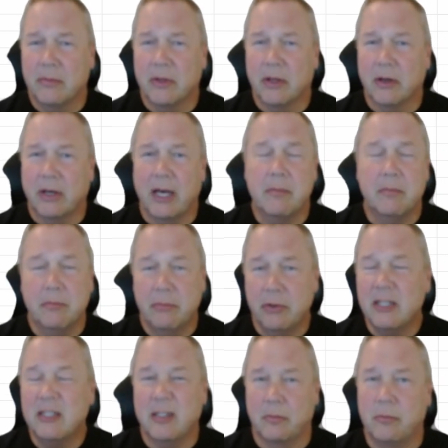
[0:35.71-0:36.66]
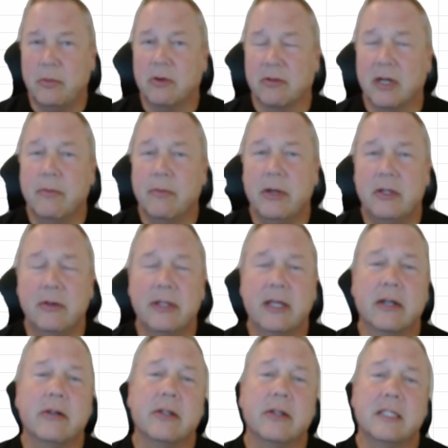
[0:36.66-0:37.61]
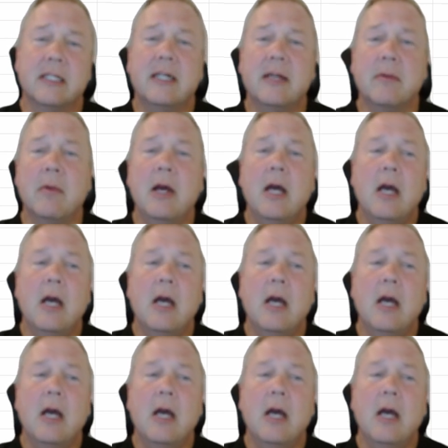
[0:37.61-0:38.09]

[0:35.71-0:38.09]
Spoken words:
Okay, pretty simple, right? We do that all the time.